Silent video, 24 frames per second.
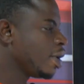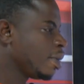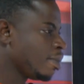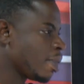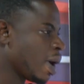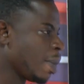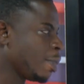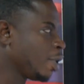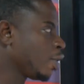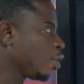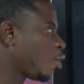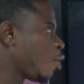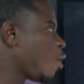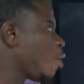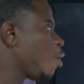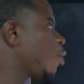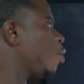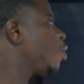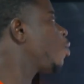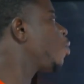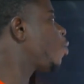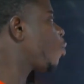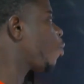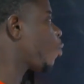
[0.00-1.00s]
I mean
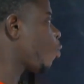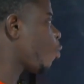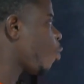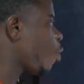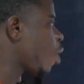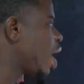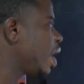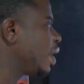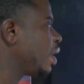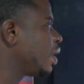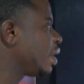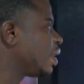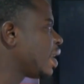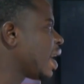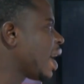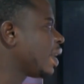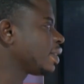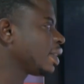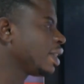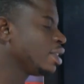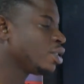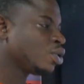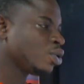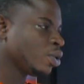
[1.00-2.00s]
call. When
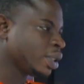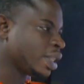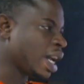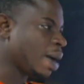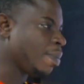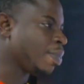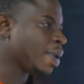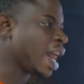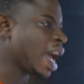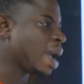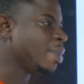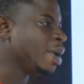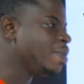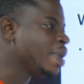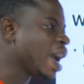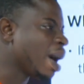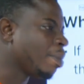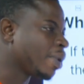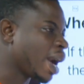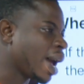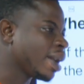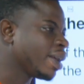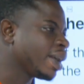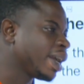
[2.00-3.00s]
does it not apply? Maybe
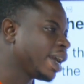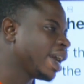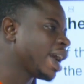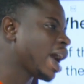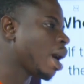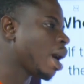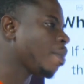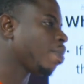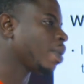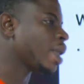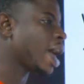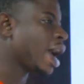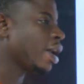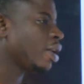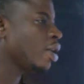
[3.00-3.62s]
I'm running and applying.